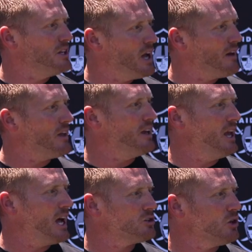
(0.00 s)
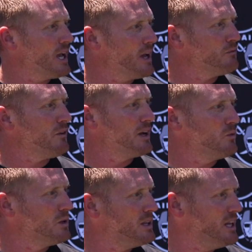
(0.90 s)
and you have that natural hand
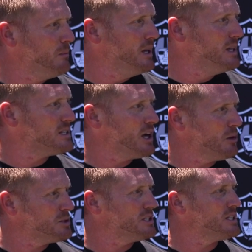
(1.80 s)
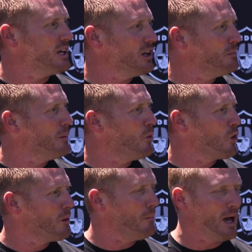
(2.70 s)
fighting with DBs, it helps you stay a little bit
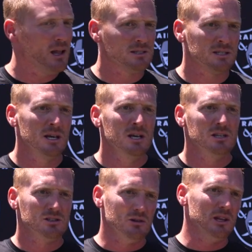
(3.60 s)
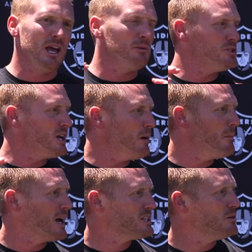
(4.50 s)
more in balance. Certainly helps you come
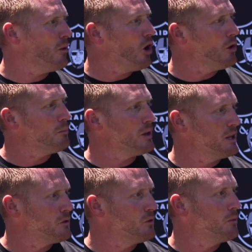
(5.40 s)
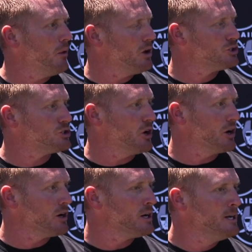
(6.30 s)
back to the ball and play through the ball
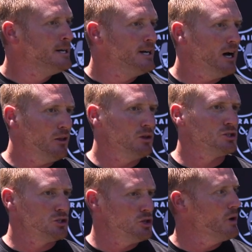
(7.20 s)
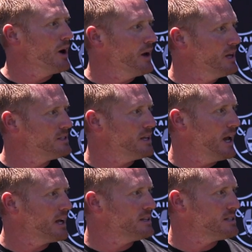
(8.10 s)
stronger. Those are two areas that
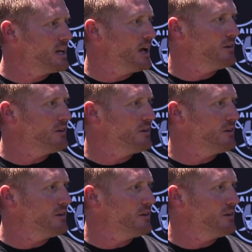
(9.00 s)
I can say